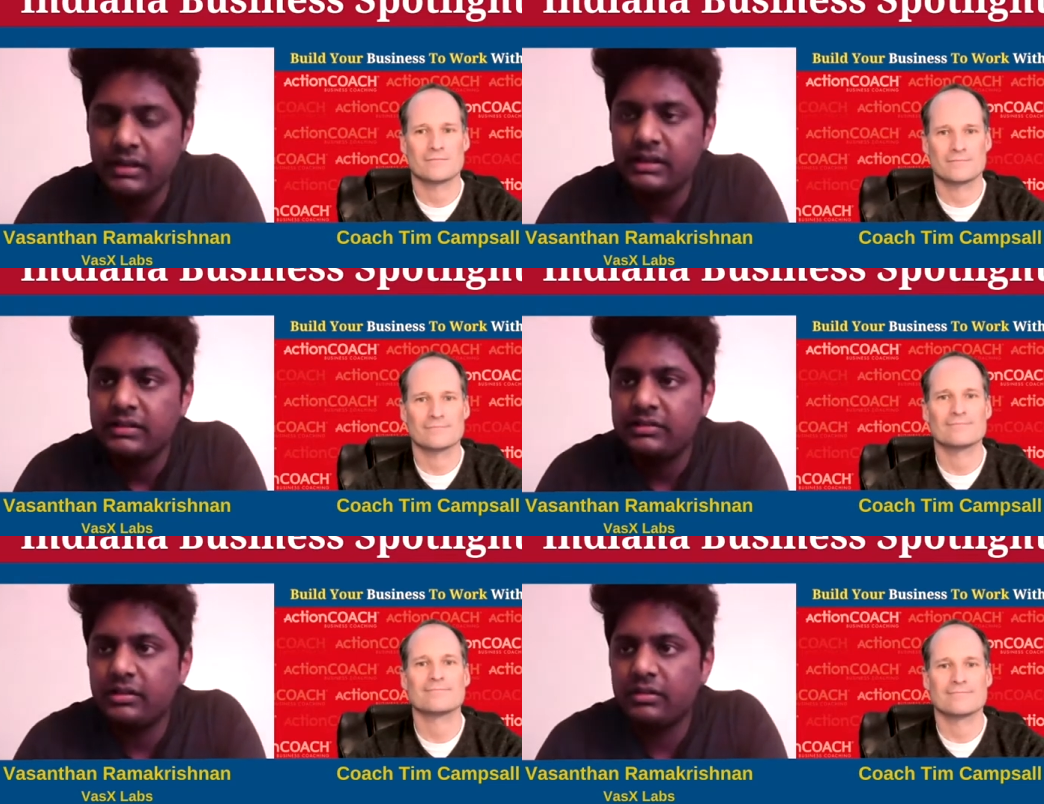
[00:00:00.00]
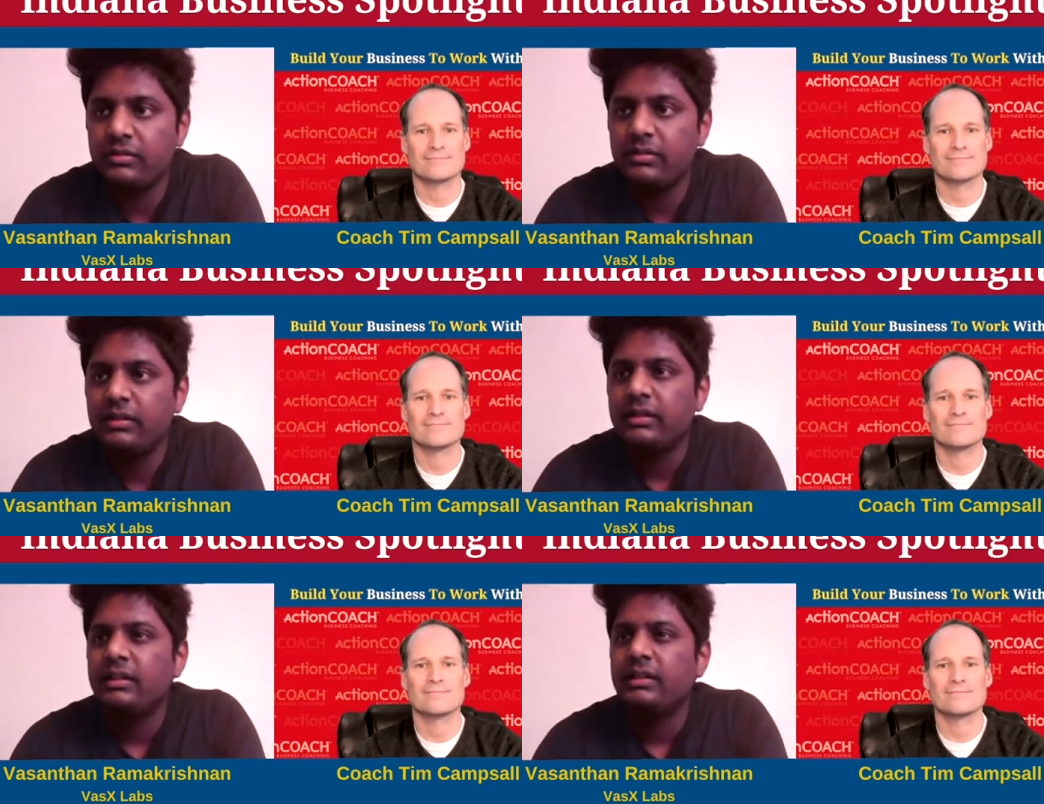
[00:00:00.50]
Speaker 1: So
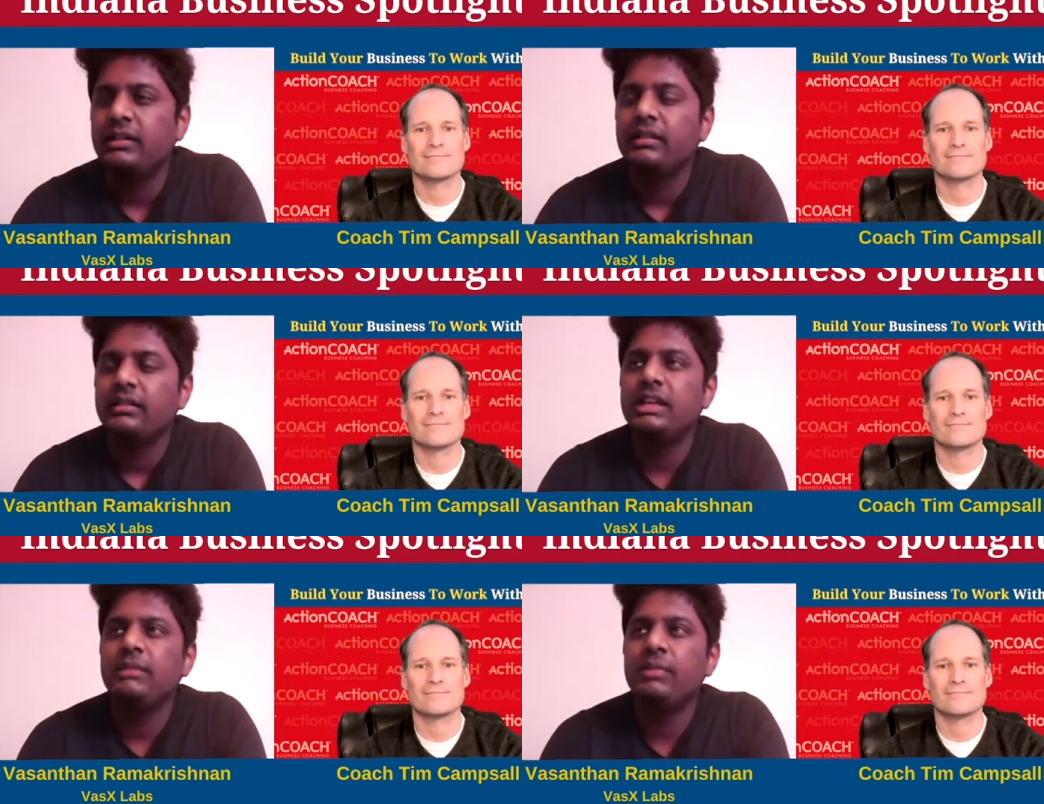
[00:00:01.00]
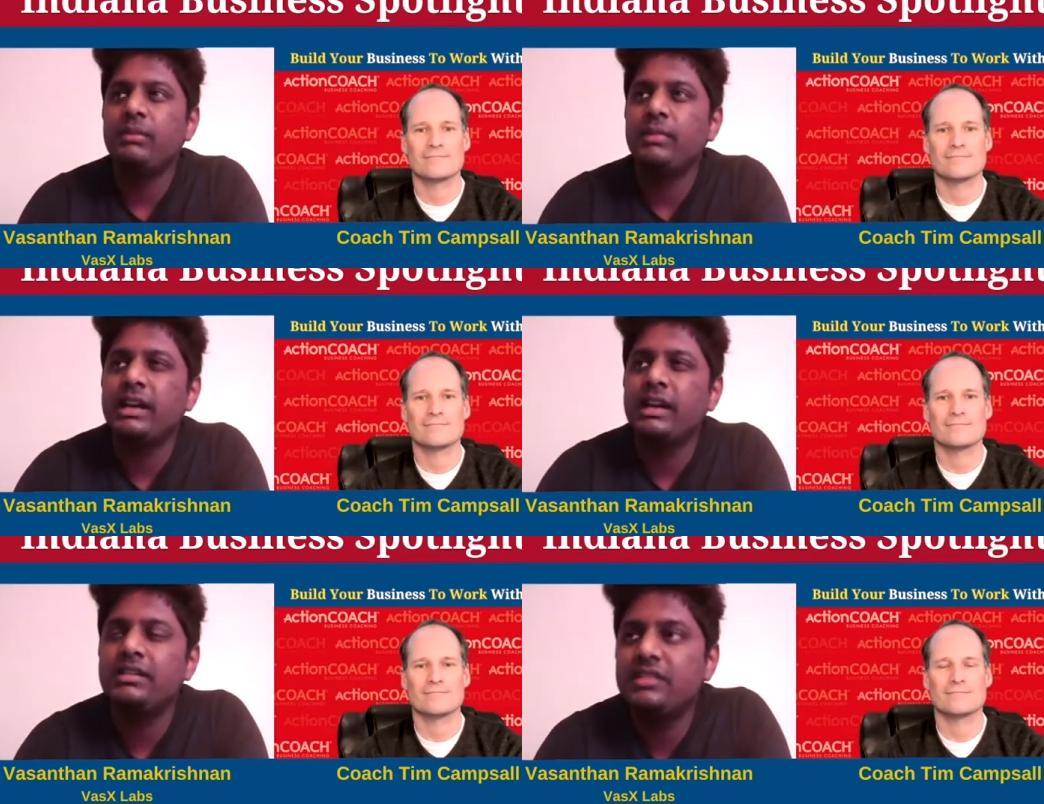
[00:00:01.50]
keeping my
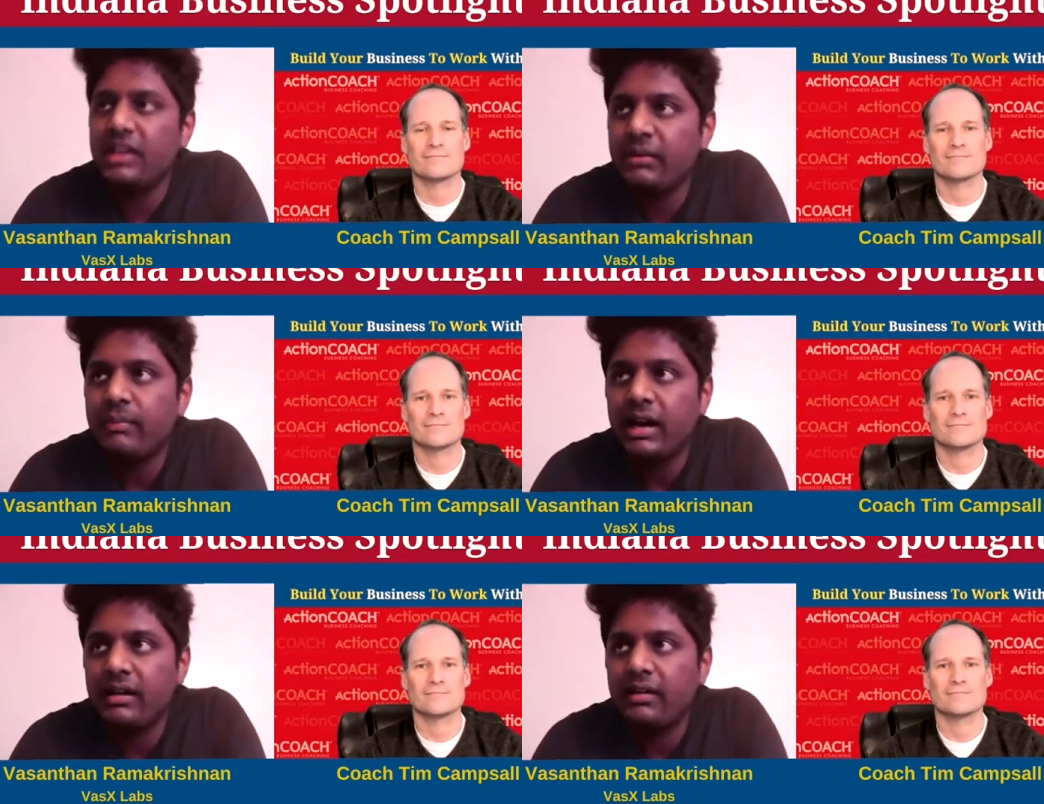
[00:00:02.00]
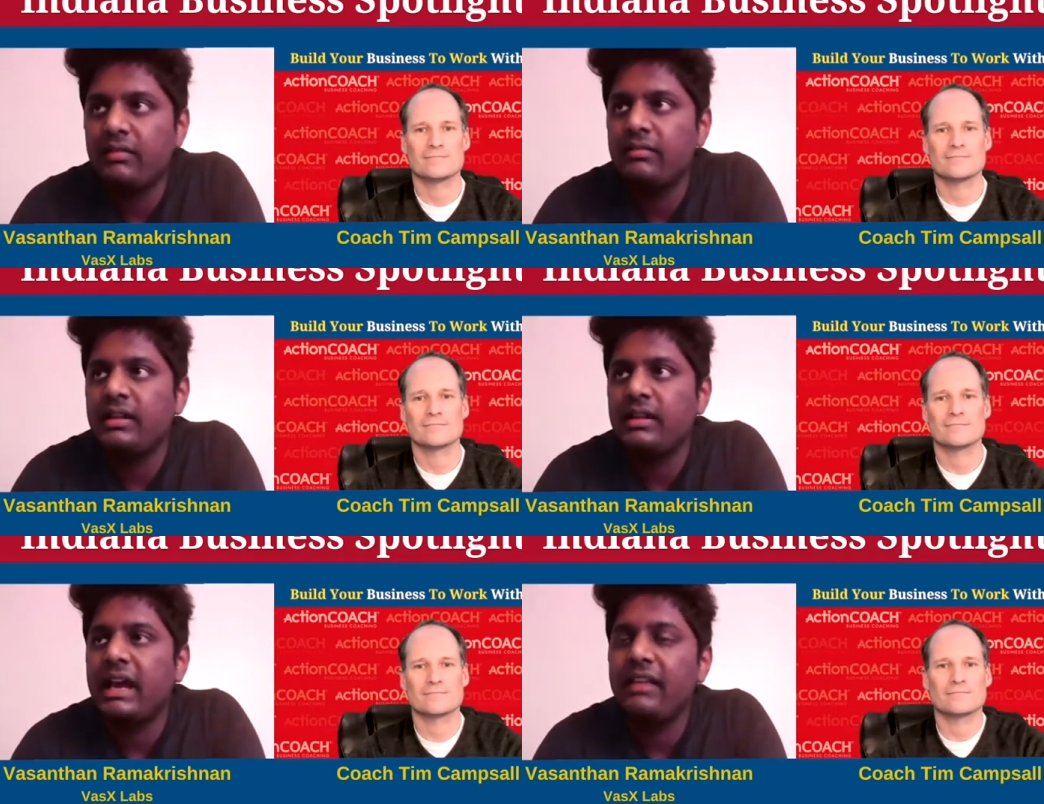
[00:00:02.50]
engineering
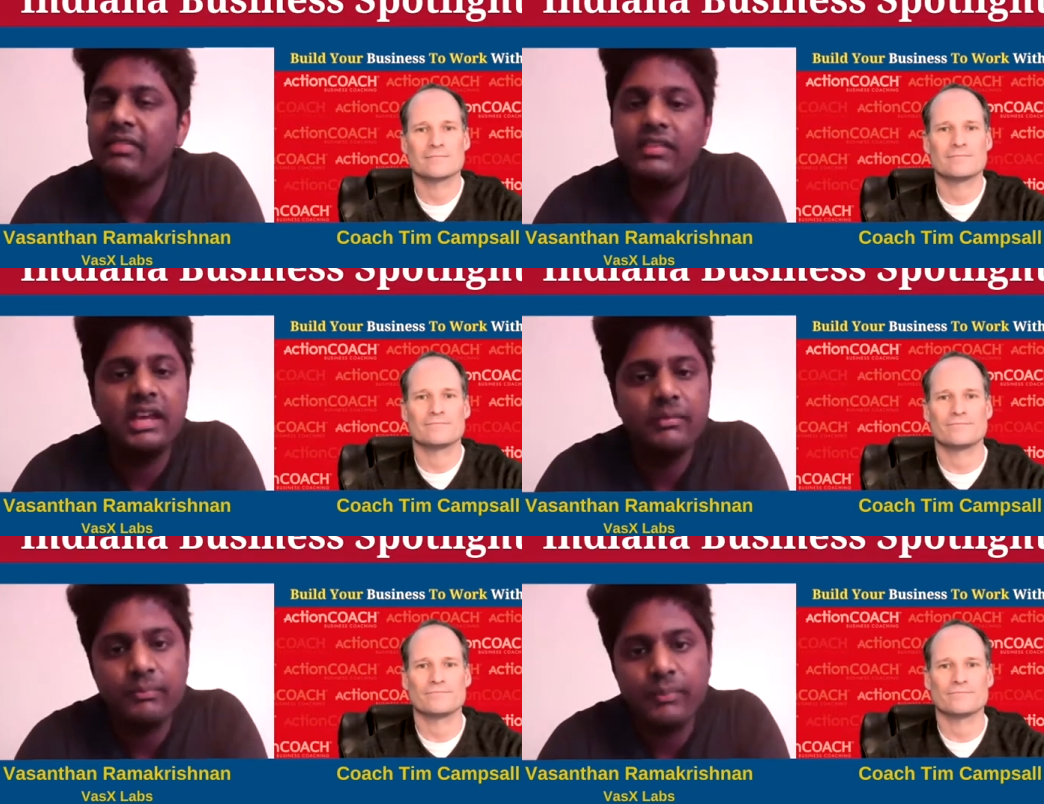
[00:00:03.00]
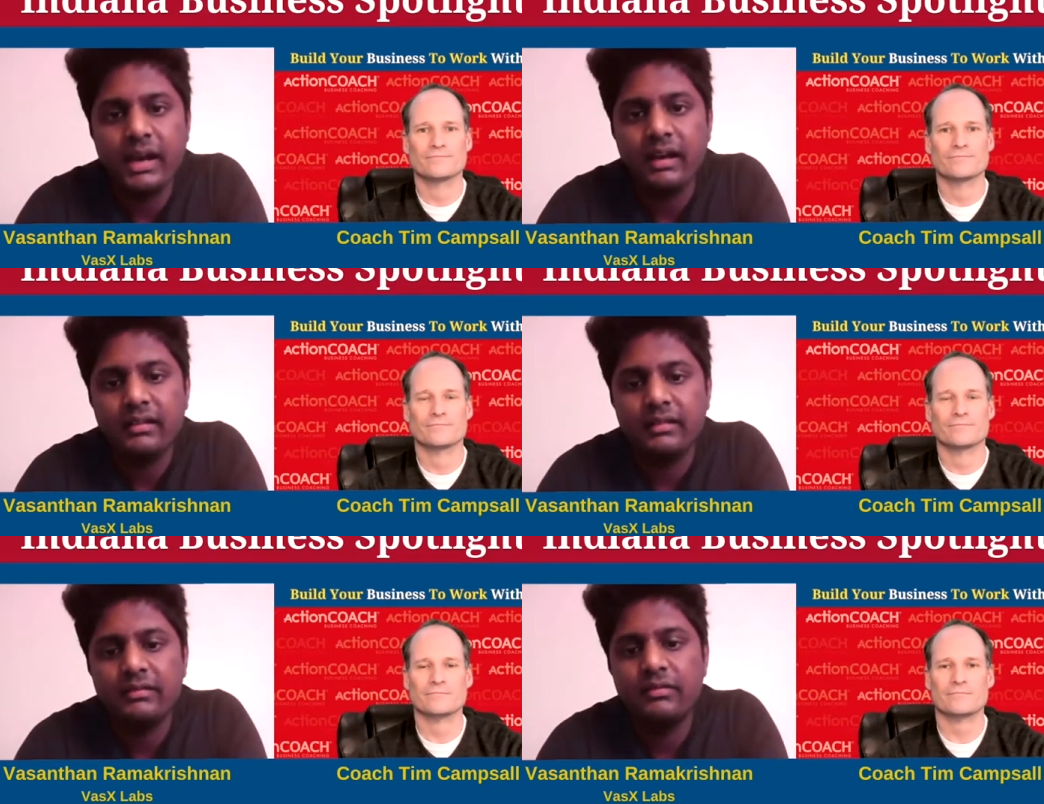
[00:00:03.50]
background and the impact,
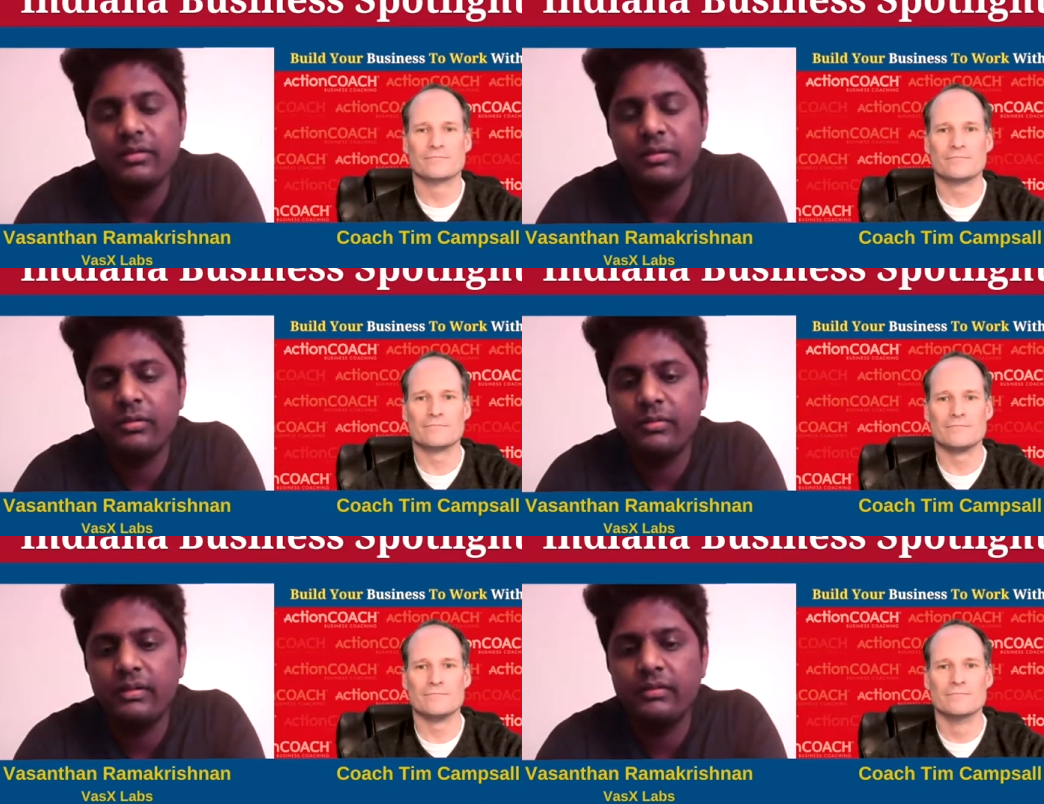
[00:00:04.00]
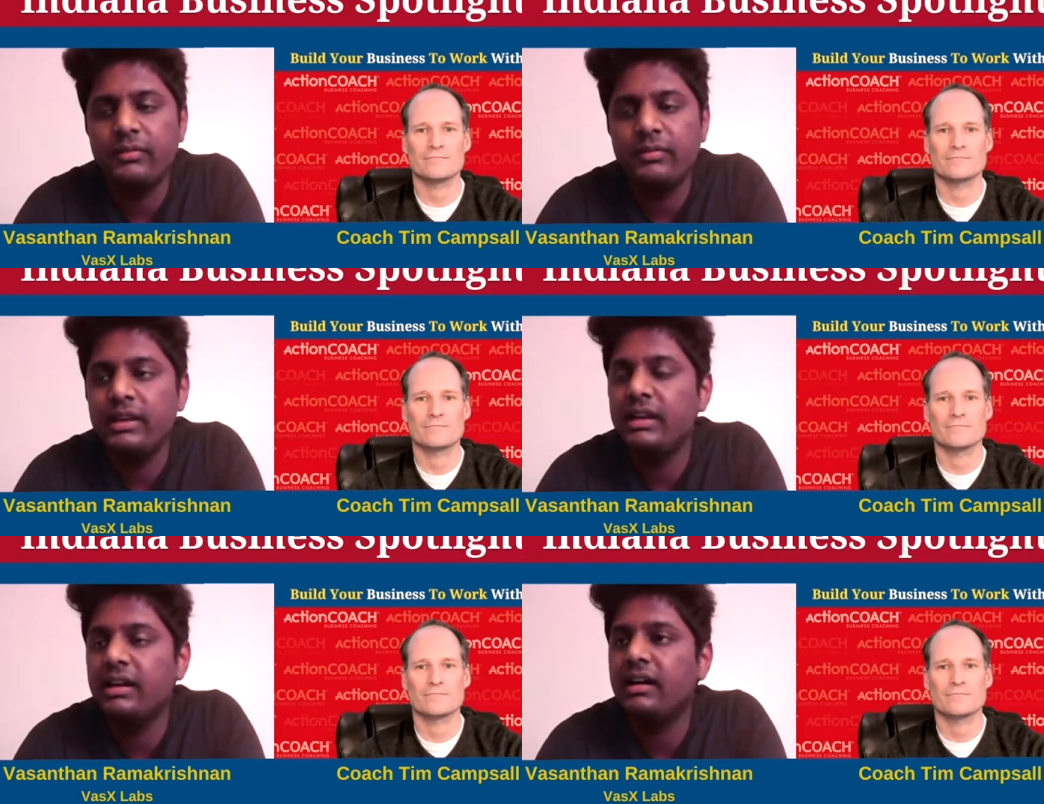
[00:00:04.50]
so
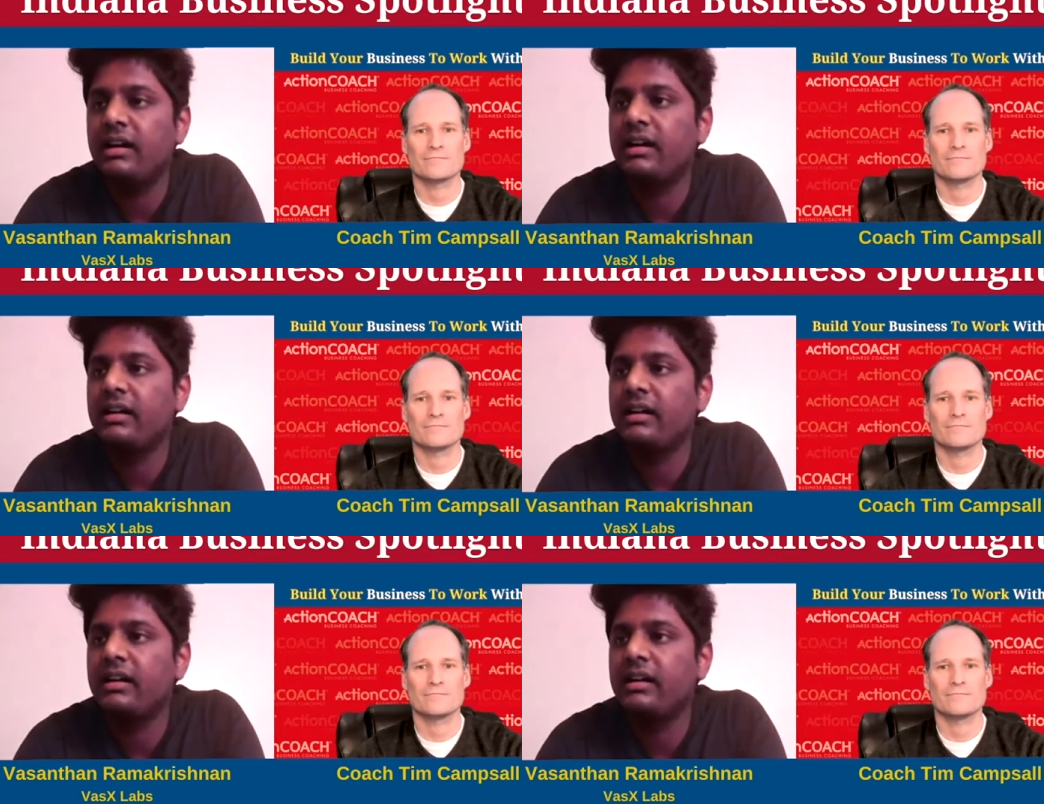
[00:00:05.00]
we are